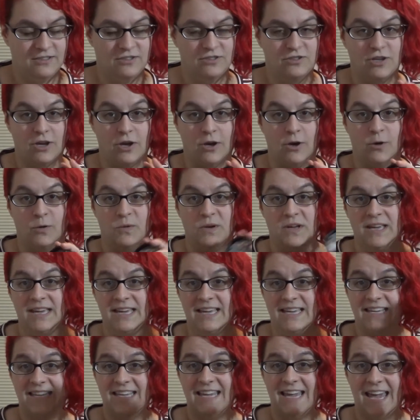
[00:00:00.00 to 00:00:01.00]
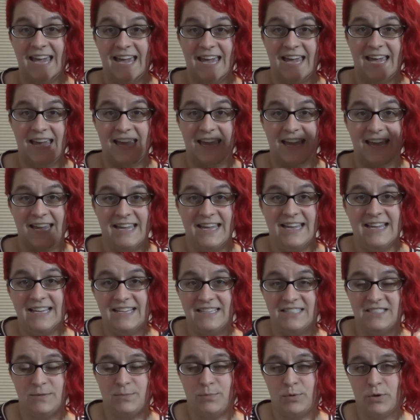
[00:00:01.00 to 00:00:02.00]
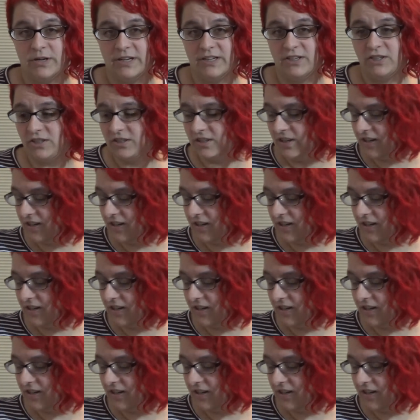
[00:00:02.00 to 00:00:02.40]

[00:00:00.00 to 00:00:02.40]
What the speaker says: So yay, supporting good